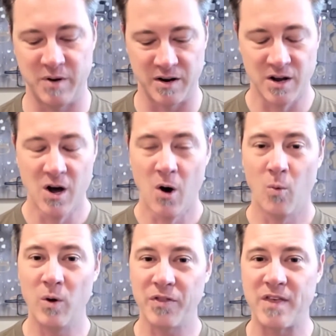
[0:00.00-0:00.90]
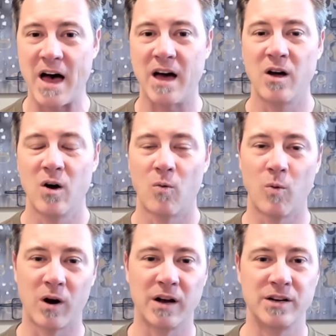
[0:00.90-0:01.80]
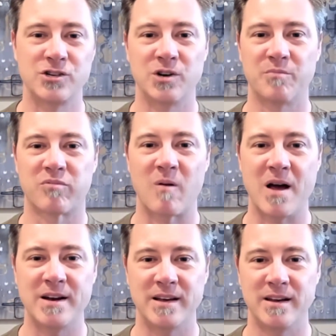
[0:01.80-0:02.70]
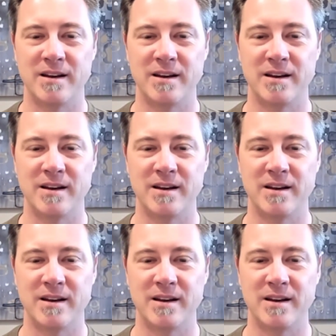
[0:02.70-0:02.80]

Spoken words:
But with that, we're going to jump right in